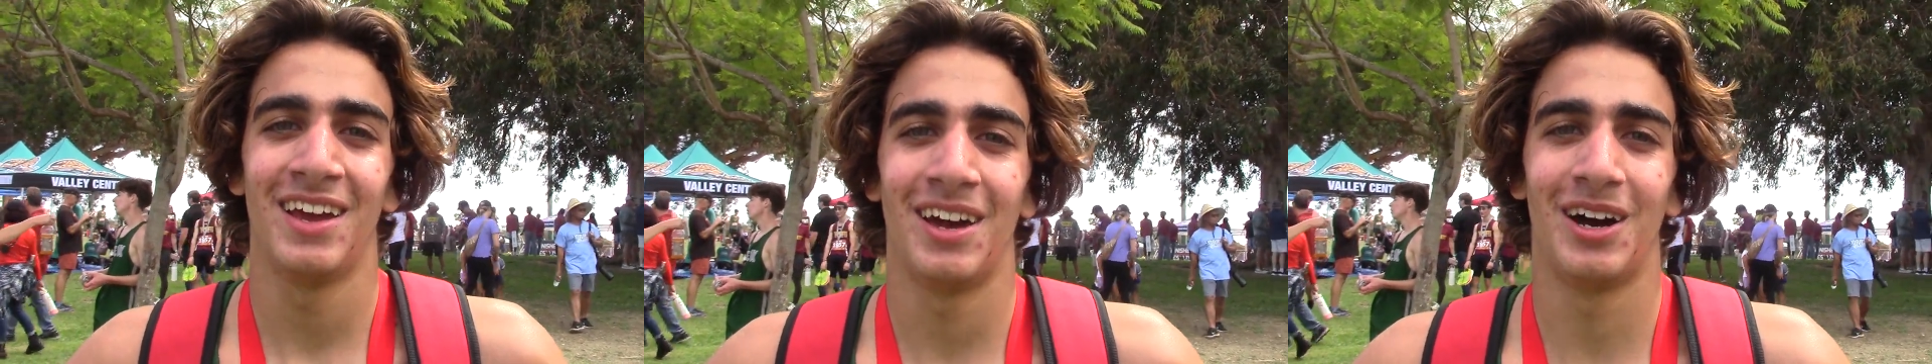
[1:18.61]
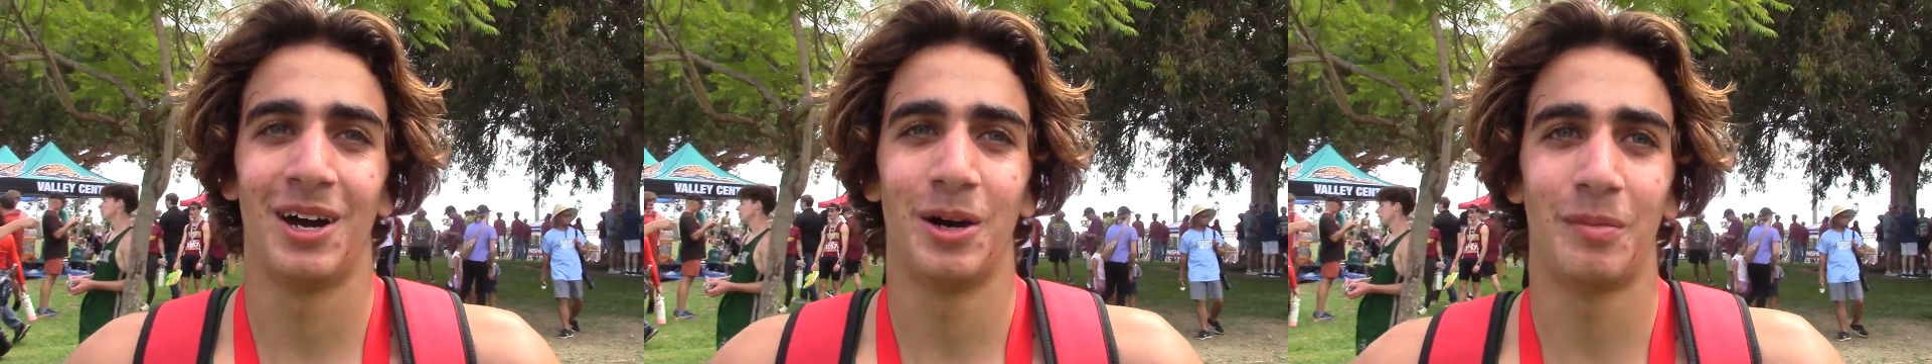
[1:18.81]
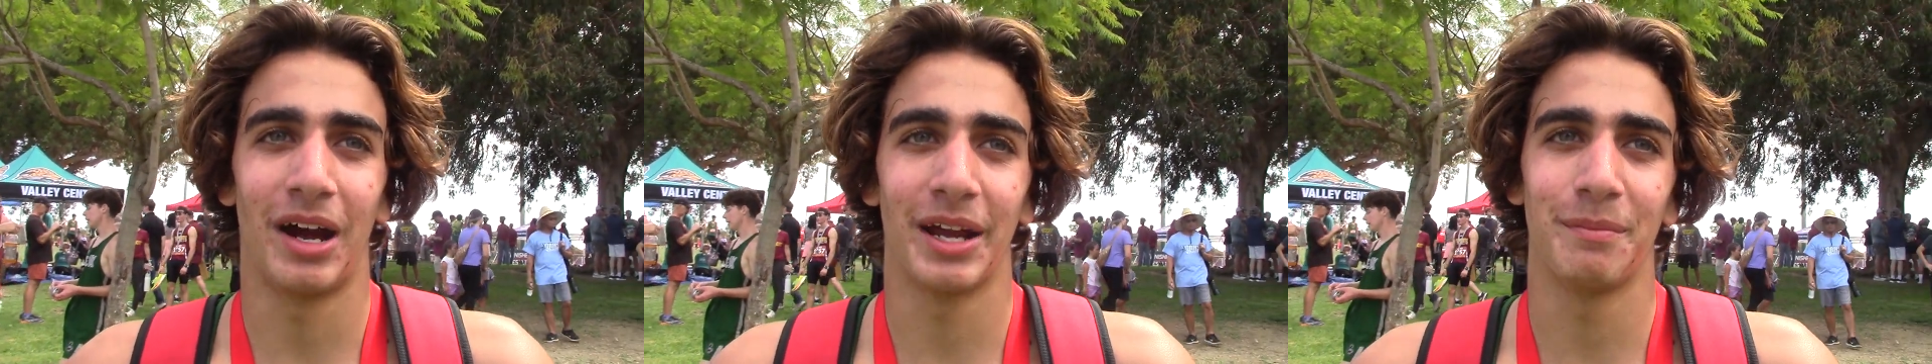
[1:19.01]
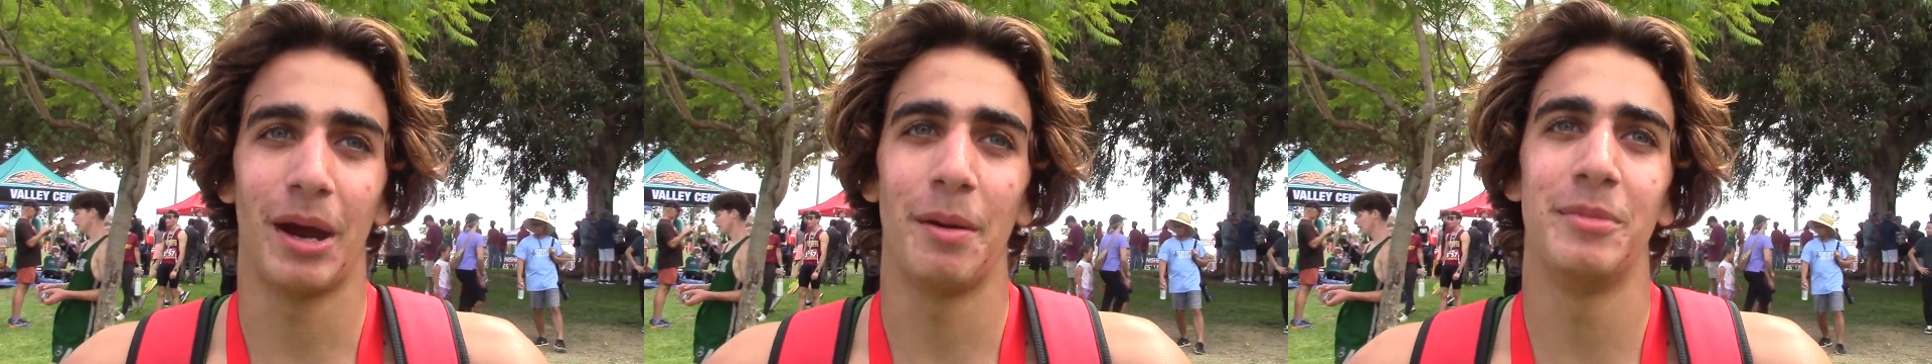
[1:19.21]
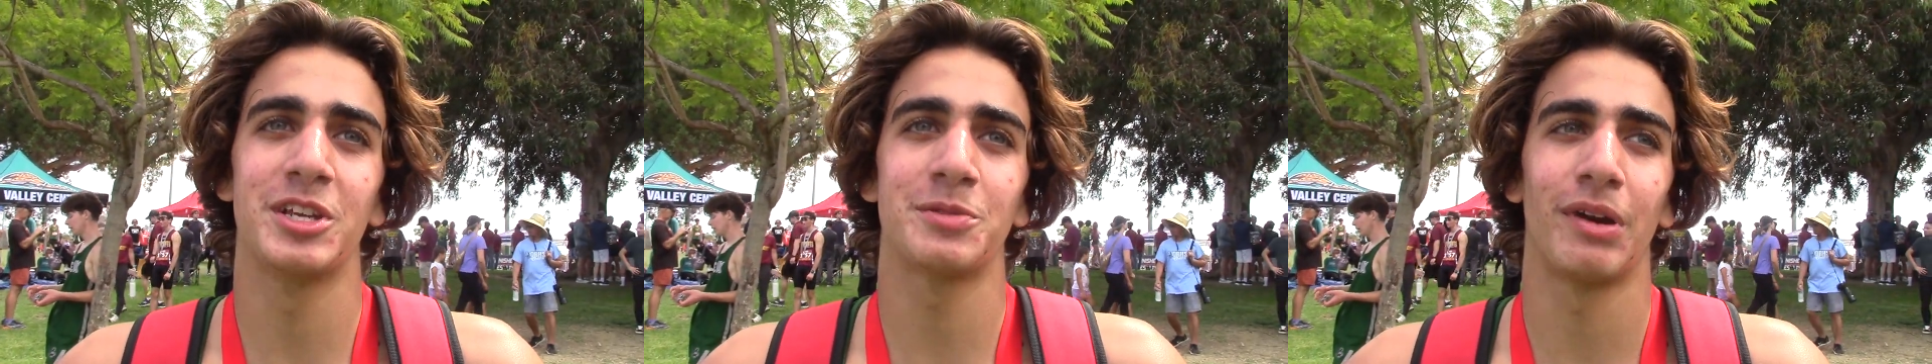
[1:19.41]
Um, I, I
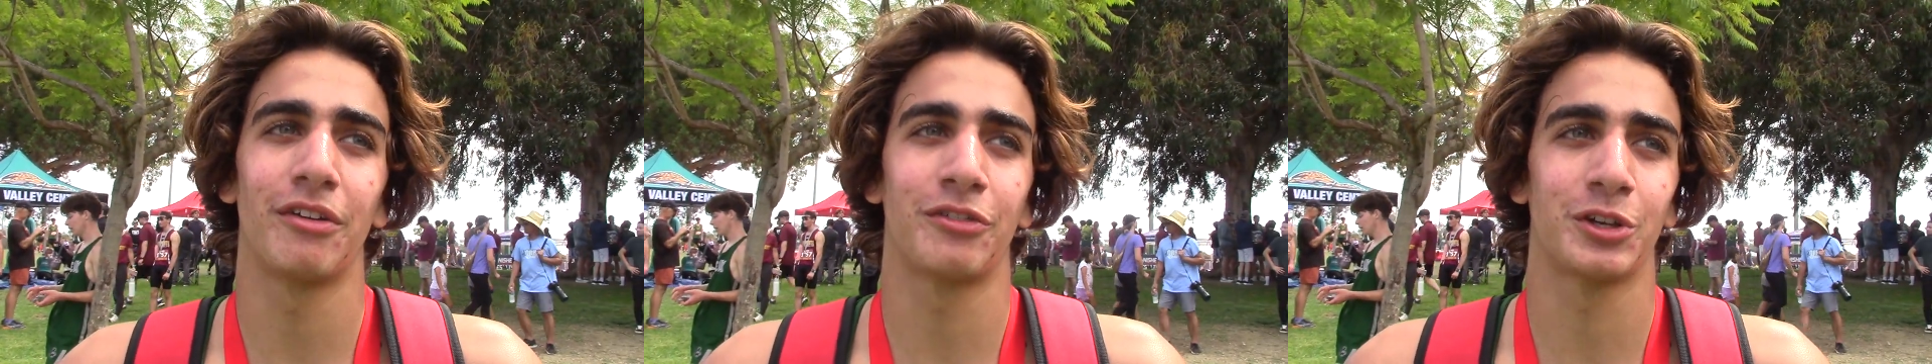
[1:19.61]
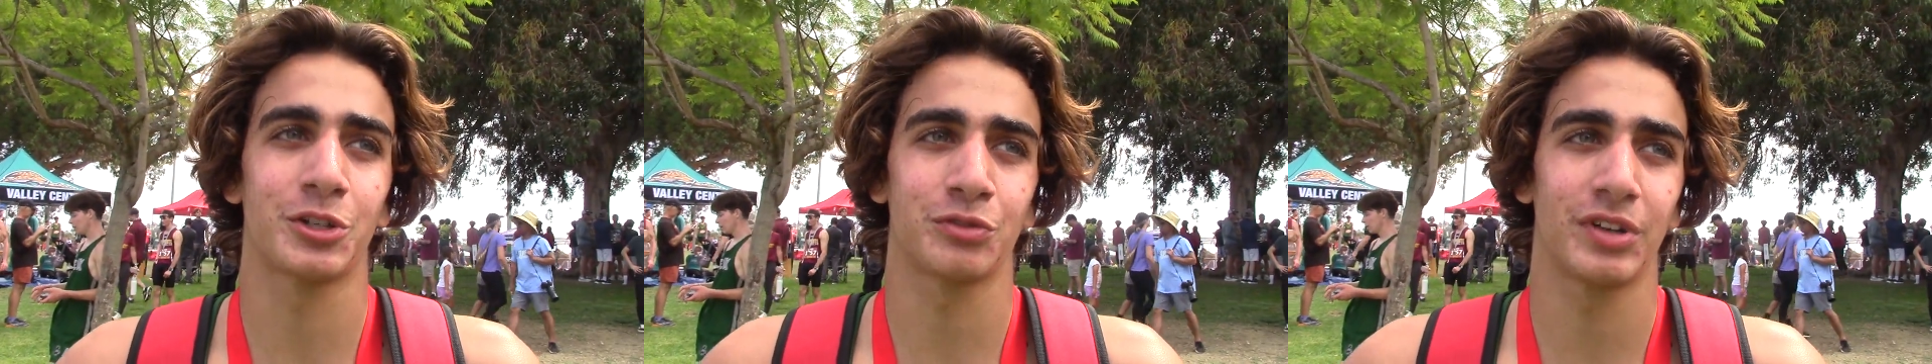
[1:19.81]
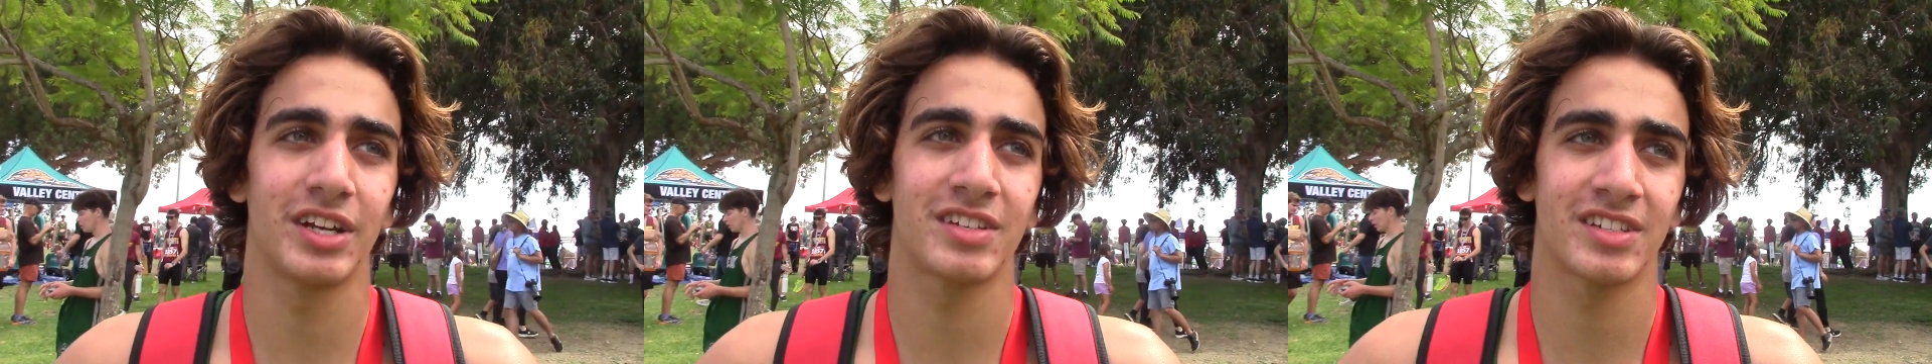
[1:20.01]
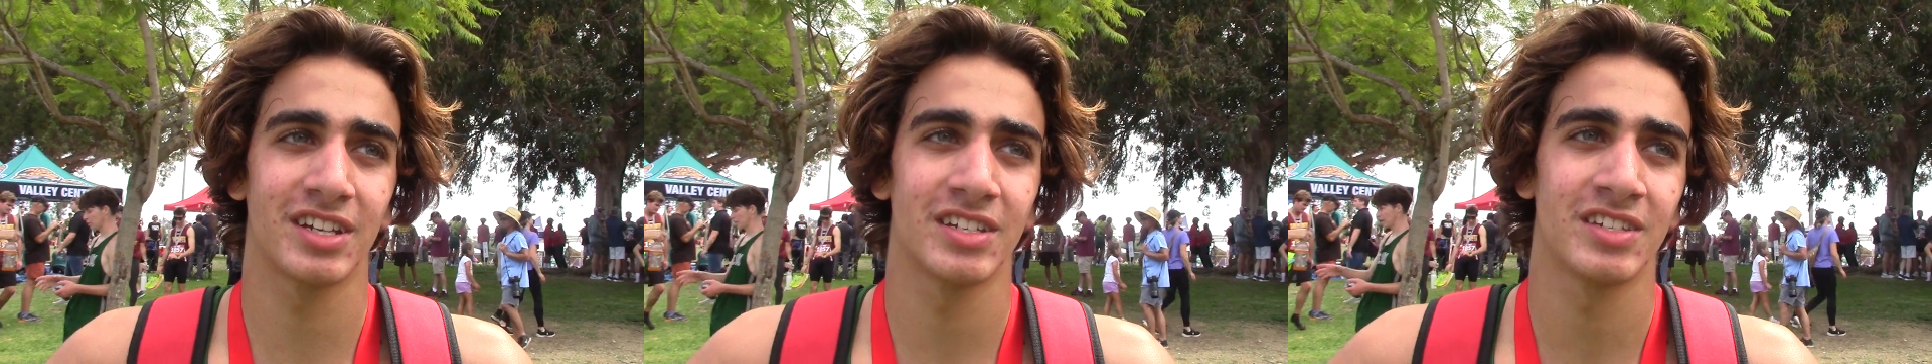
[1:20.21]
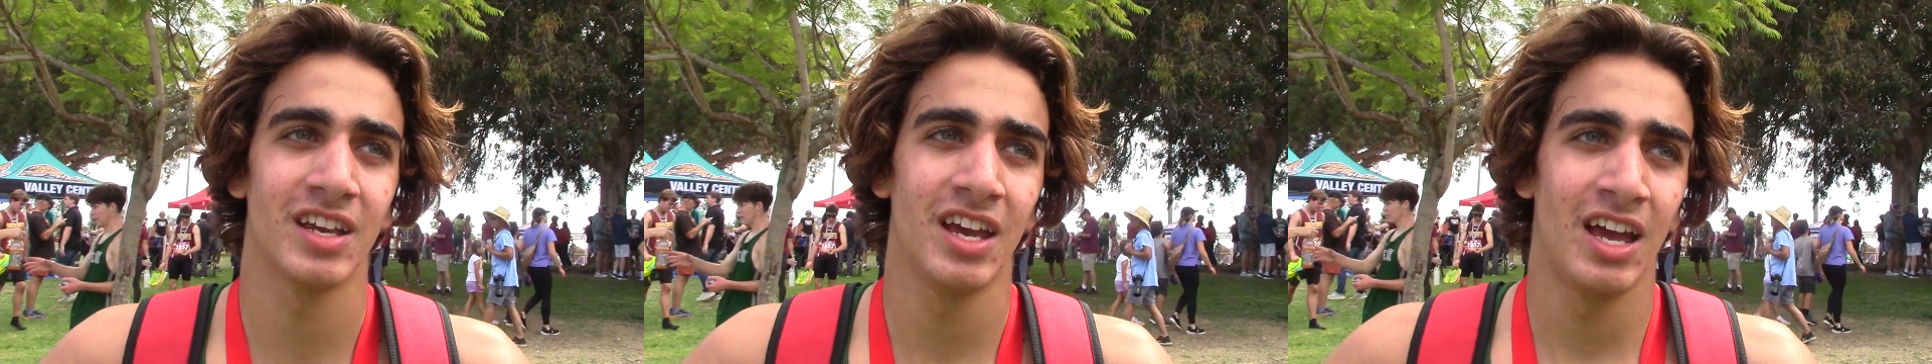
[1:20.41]
missed my first race because